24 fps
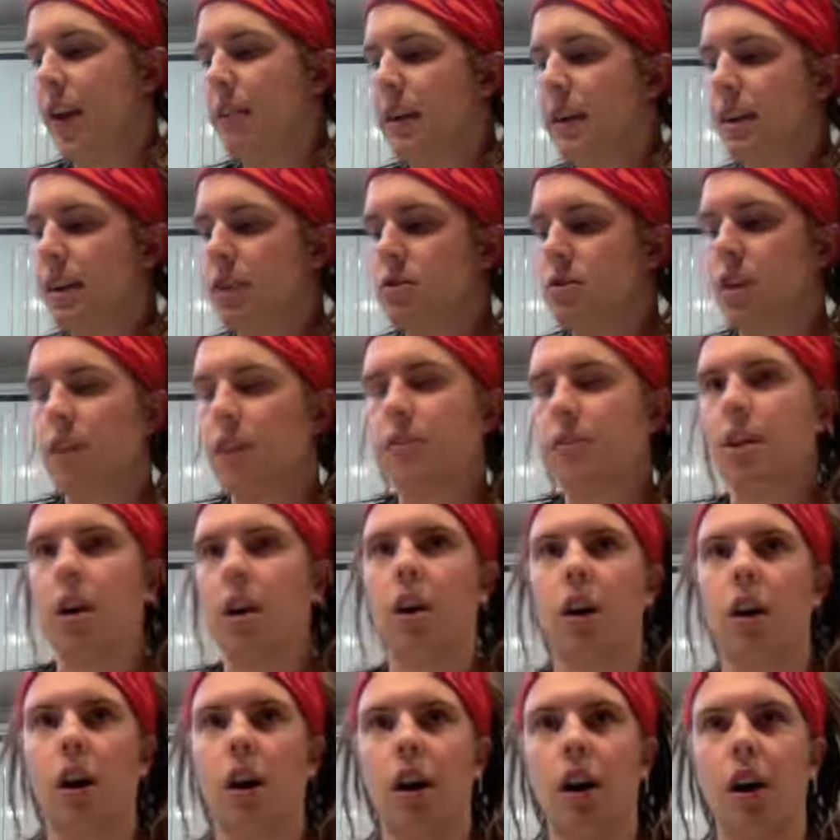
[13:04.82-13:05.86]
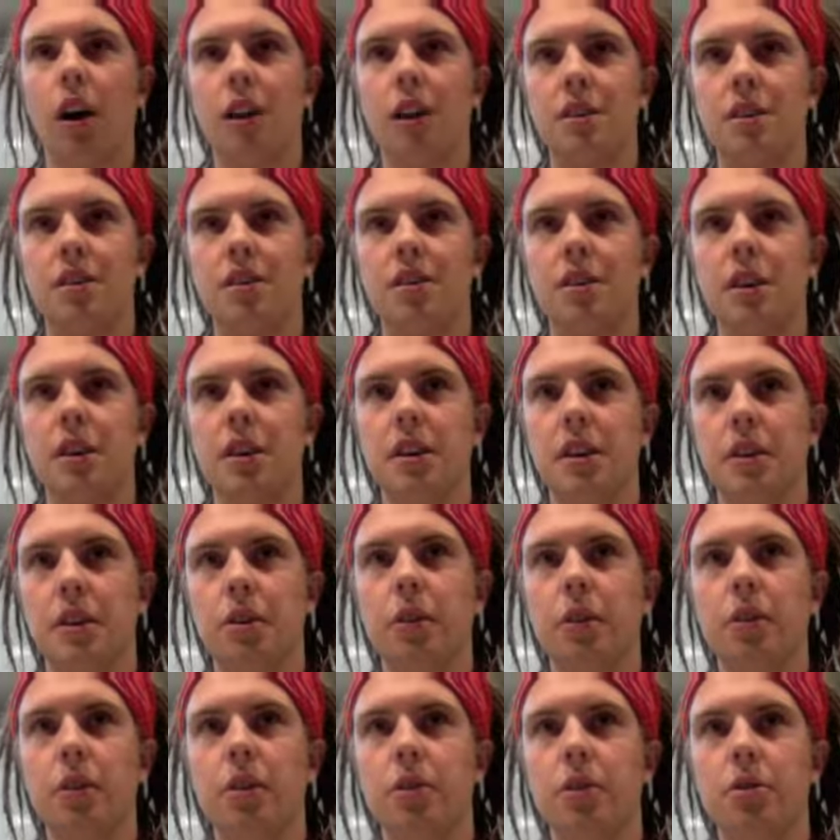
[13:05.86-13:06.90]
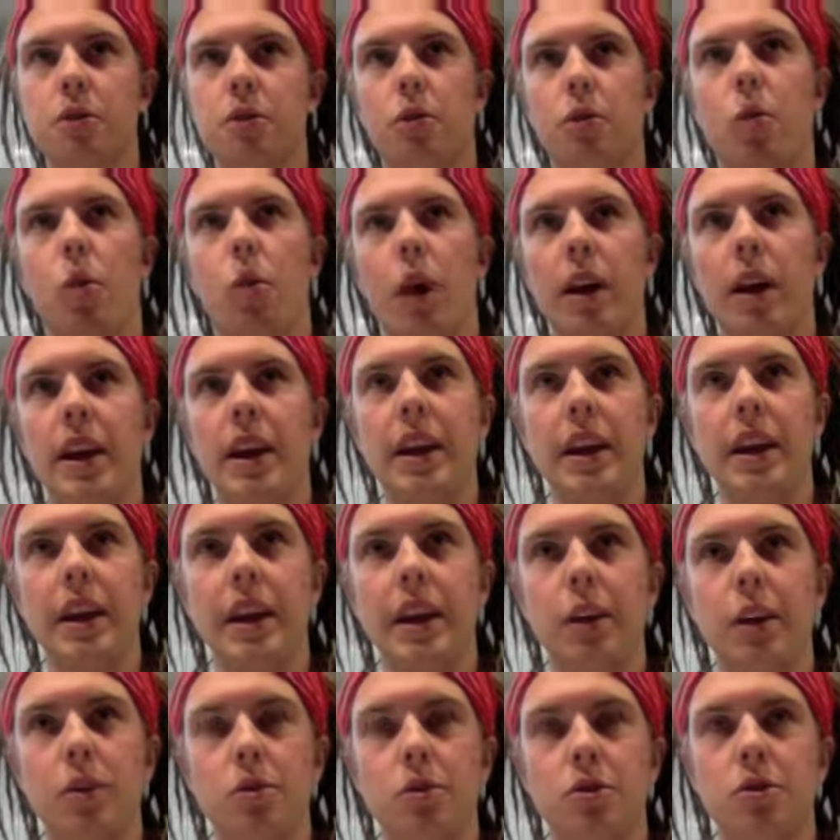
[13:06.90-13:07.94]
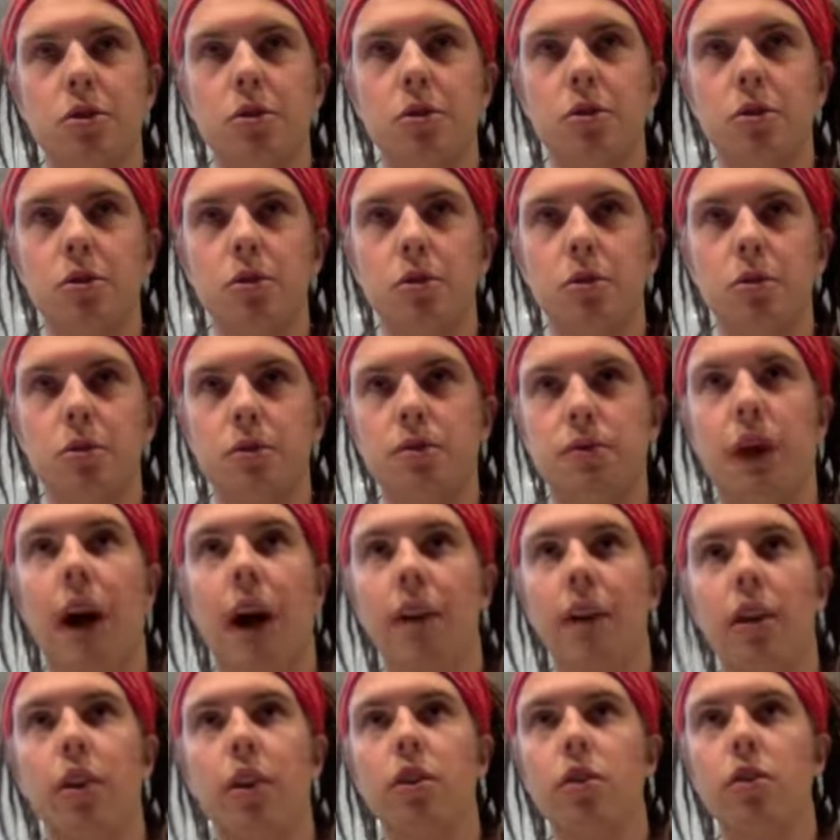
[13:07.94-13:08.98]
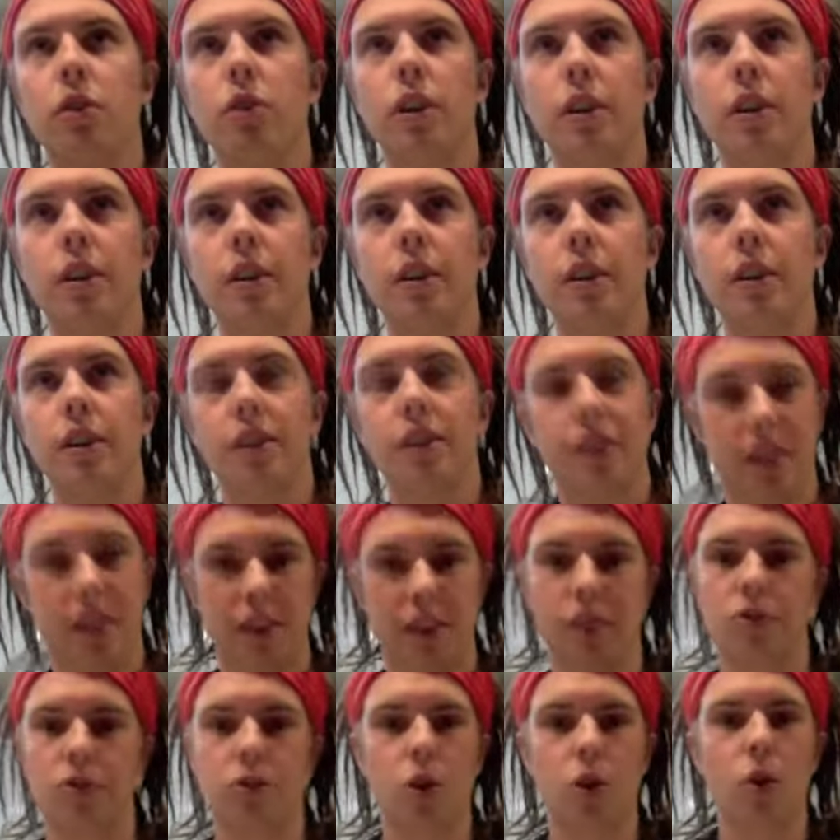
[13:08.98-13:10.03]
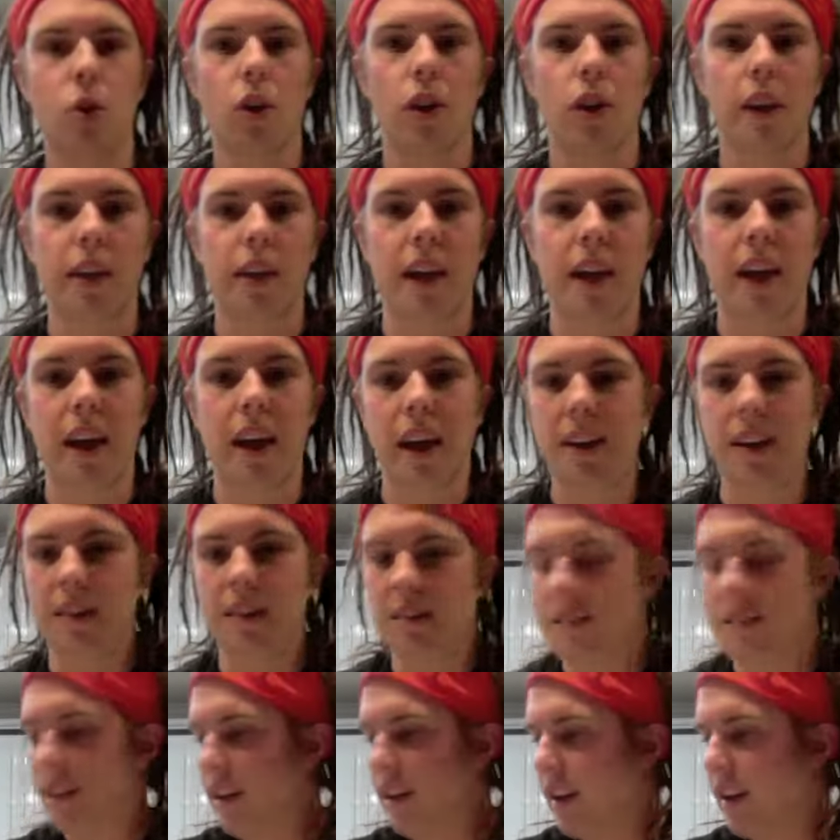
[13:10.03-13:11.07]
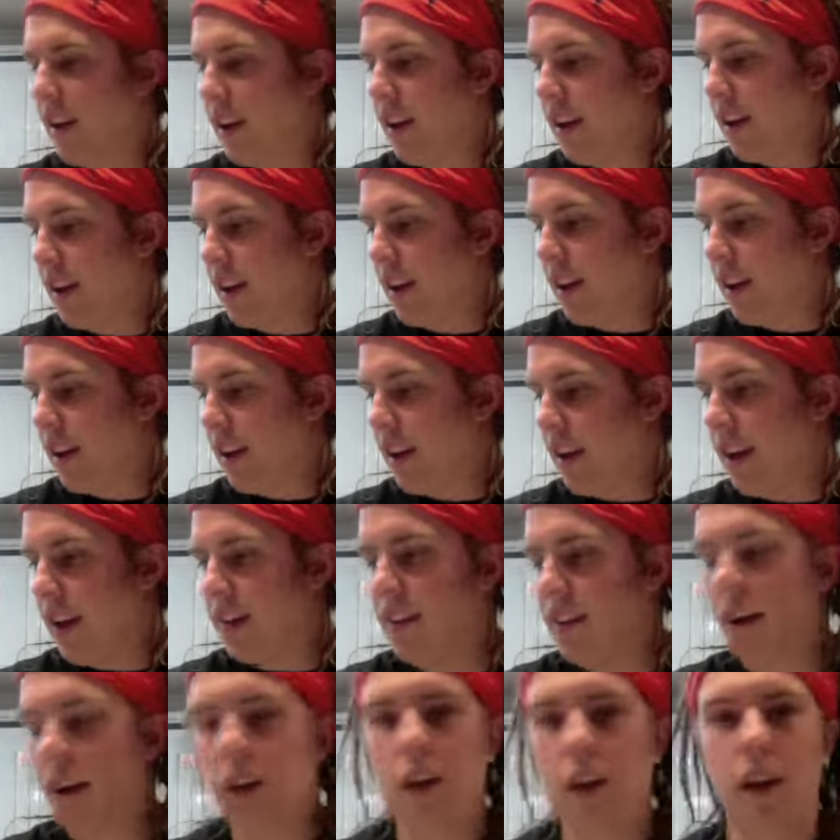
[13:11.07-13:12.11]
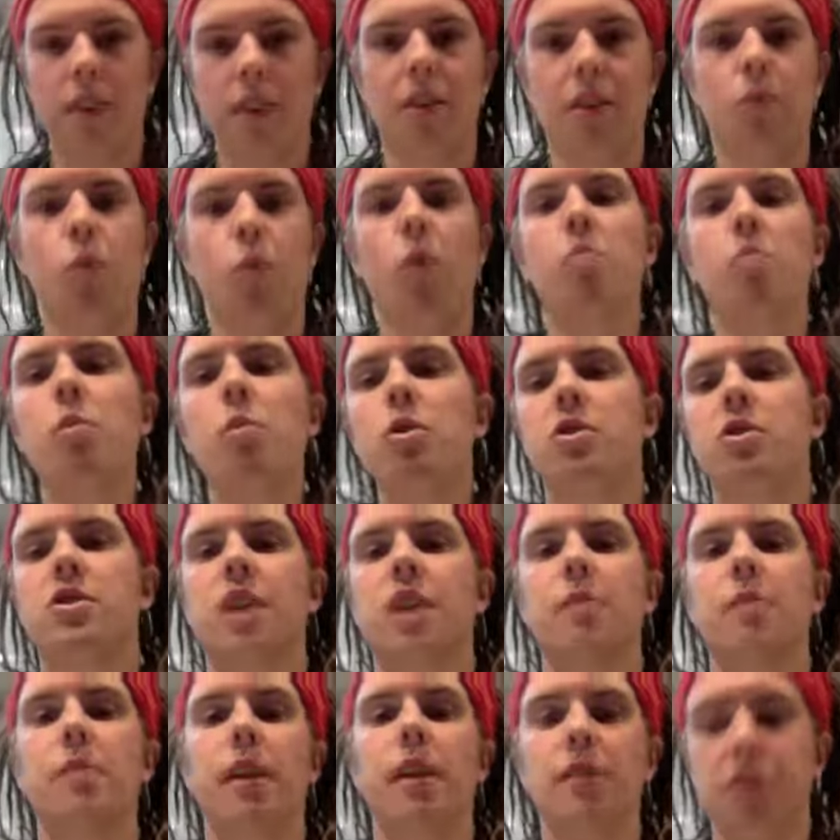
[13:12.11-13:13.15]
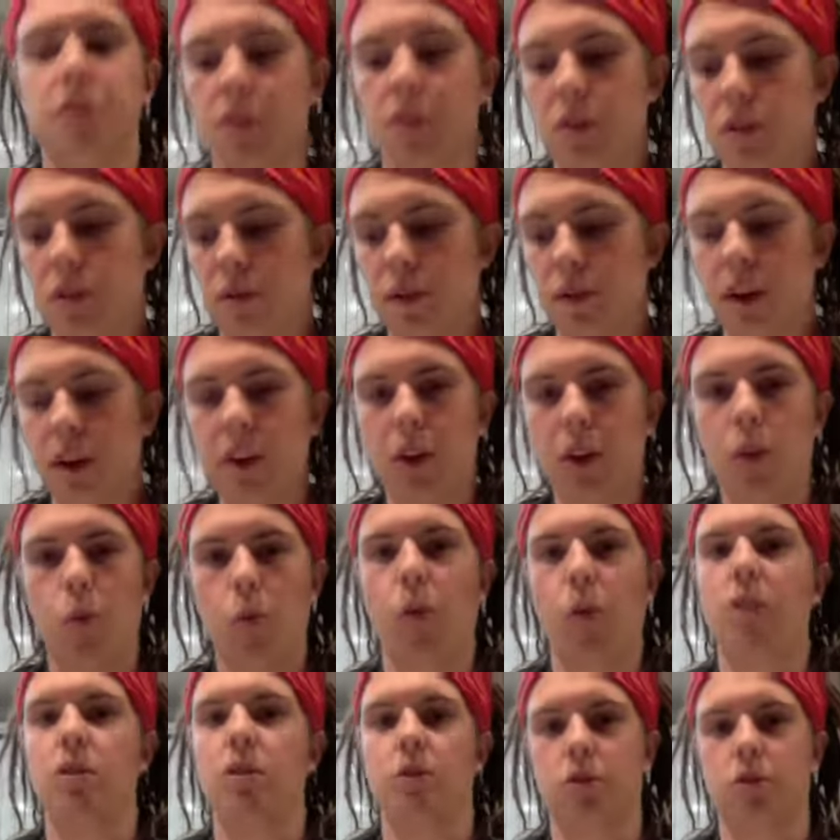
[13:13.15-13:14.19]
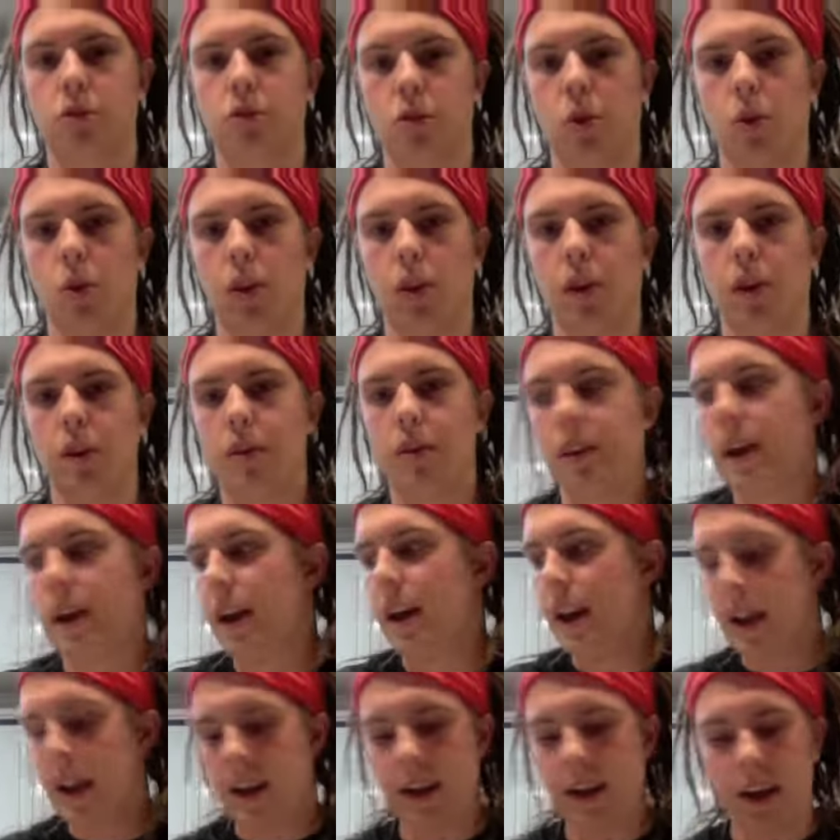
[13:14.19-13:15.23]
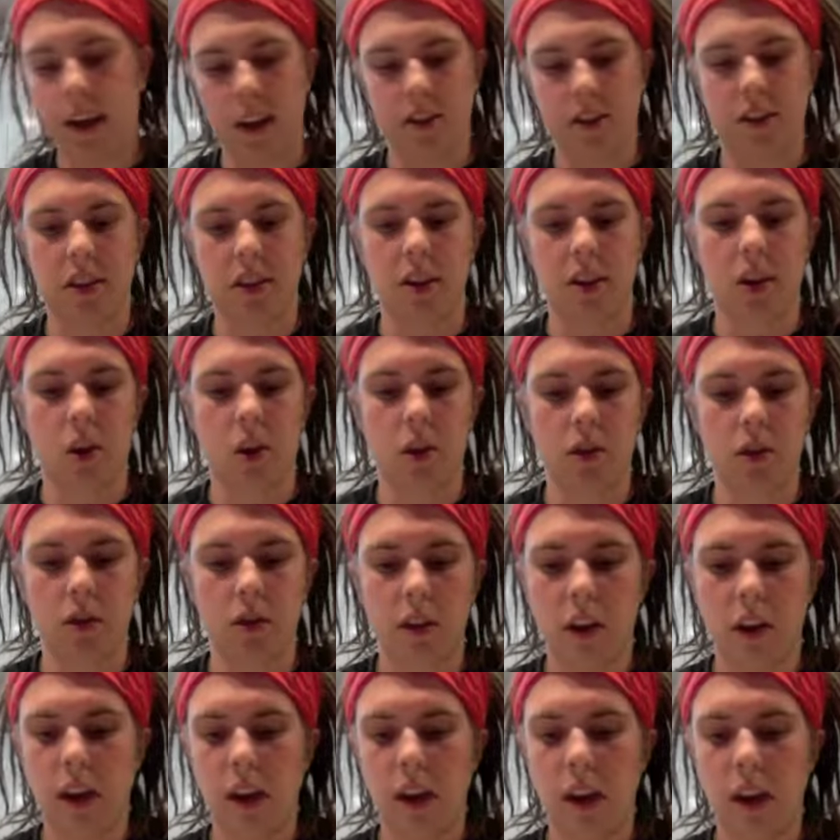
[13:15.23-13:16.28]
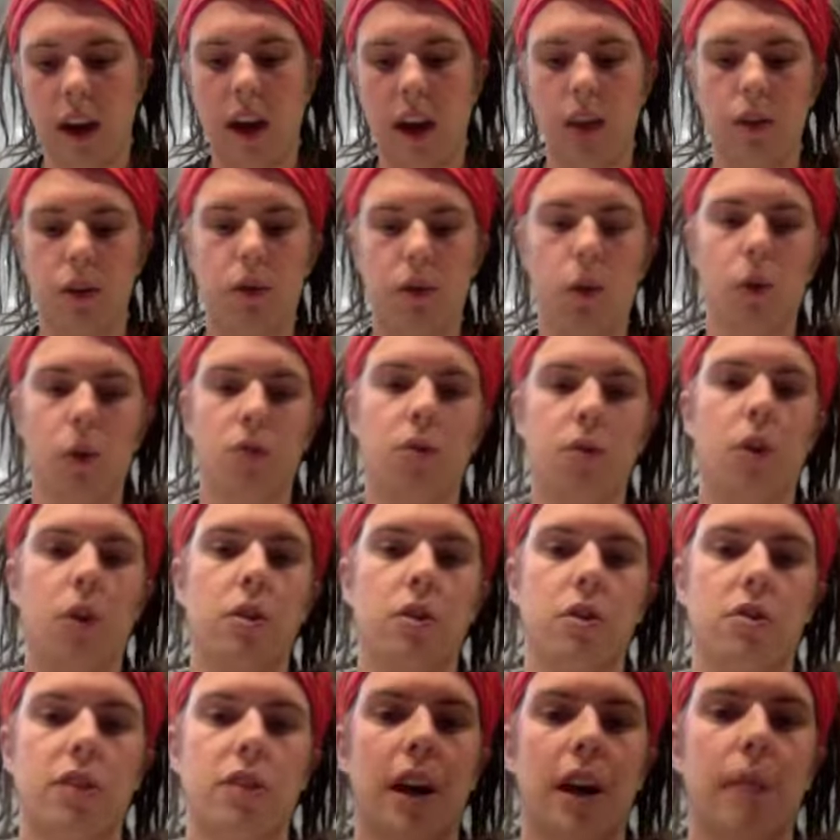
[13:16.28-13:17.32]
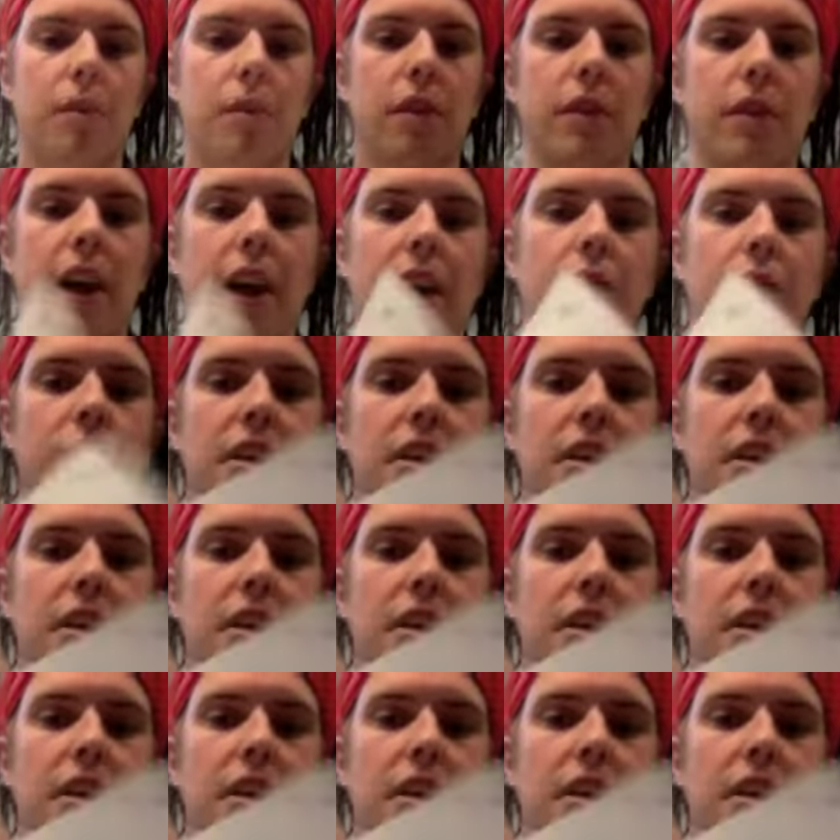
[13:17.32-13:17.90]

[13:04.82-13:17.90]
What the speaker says: many kills left? Let's see, 320 goes to 500, you know, just going on like that. It's one more step you have to do to figure out what your score is. Yes, you know, if Halo 4 is falling in the trap of every